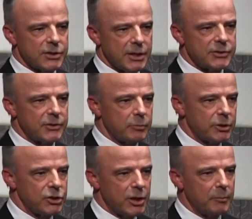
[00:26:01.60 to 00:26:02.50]
Sons of the
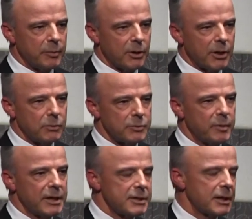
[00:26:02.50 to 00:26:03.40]
British Empire, was
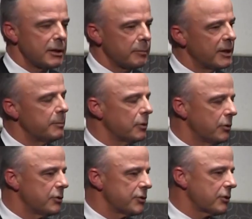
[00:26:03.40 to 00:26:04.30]
basically people
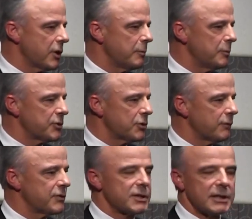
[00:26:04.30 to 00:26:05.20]
who describe
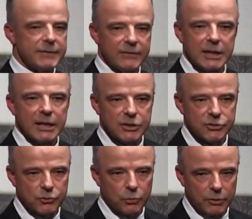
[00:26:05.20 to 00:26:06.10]
themselves as living
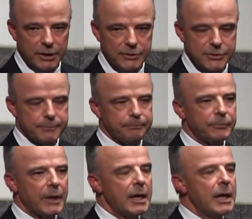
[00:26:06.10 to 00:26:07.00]
historians.
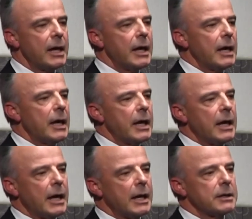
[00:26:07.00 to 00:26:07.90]

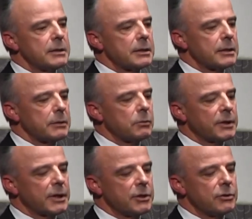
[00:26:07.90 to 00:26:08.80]
And
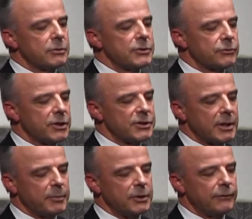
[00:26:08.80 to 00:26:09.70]
what they do is dress
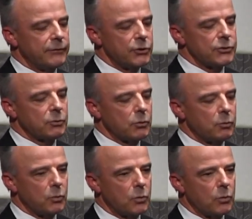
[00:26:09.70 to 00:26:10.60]
up in First
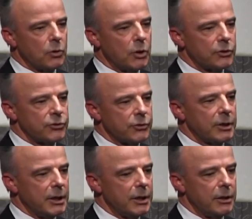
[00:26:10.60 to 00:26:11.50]
World War
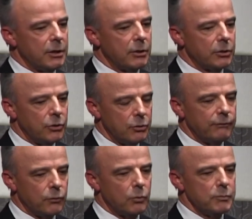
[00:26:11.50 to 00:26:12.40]
Australian
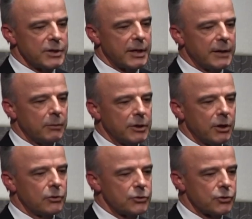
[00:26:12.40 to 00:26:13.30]
uniforms, and they would
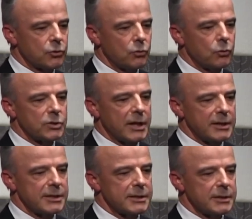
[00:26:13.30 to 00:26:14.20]
go to schools
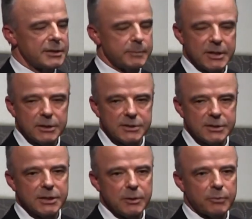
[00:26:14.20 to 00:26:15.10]
and speak to
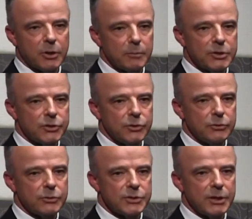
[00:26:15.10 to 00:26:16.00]
senior primary
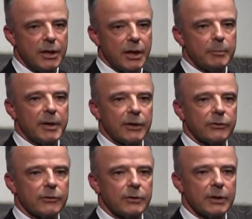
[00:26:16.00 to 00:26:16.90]
students about
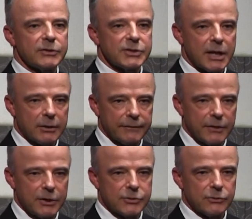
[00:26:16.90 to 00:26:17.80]

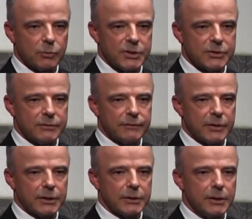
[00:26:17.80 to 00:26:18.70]
sacrifice on the Western
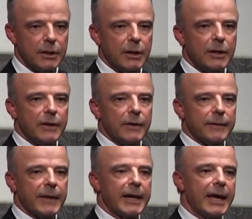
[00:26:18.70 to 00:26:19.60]
Front.
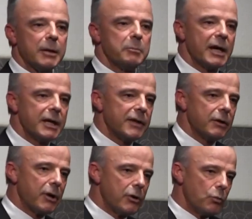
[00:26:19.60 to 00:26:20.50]
They had made
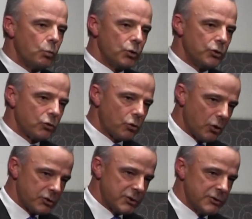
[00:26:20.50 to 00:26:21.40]
their own wooden
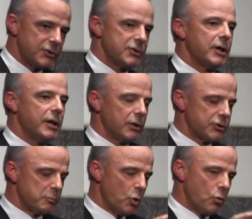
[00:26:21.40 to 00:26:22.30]
crosses,
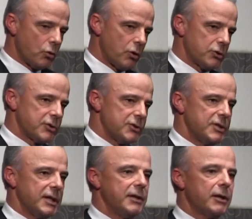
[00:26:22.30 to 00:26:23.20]
small
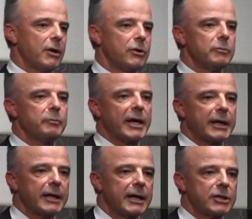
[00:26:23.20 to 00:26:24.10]
crosses, in their own
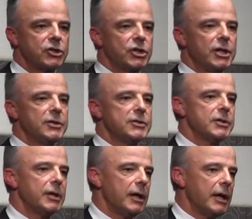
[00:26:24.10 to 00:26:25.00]
backyard
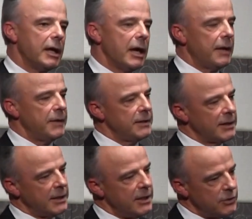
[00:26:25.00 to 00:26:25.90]
sheds. And then
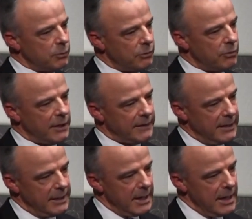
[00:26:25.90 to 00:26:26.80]
the kids would write
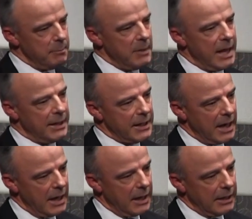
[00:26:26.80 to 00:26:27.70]
their name and
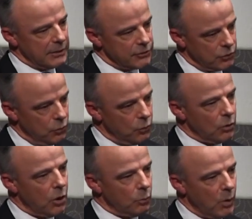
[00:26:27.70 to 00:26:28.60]

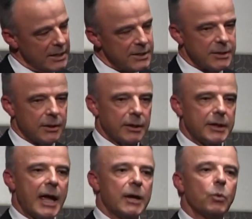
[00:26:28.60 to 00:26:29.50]
school on one
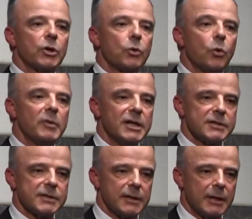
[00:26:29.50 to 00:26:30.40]
side and what it all
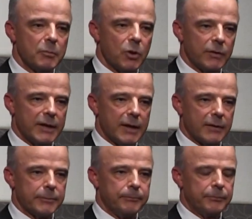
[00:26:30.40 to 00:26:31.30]
means to them on the other.